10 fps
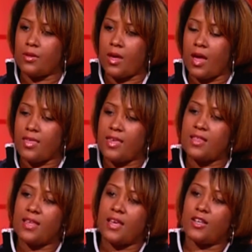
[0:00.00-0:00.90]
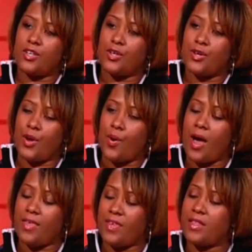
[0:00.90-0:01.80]
I think that,
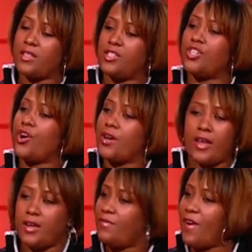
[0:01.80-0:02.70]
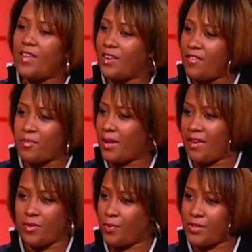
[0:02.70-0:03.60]
I think I didn't find the love of my life.
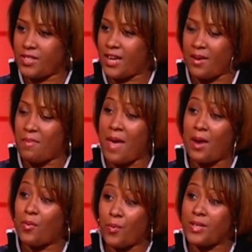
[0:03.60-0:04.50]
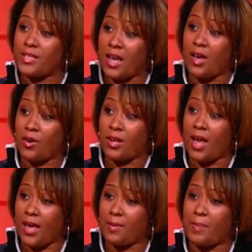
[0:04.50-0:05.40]
The person that I met was not
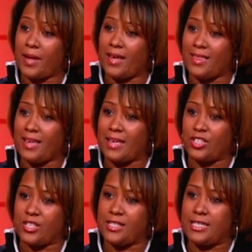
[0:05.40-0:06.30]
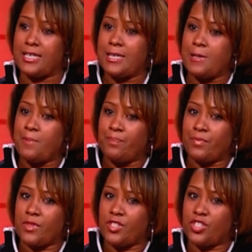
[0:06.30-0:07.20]
online, but I think it just
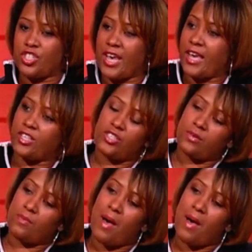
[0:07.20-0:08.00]
changed my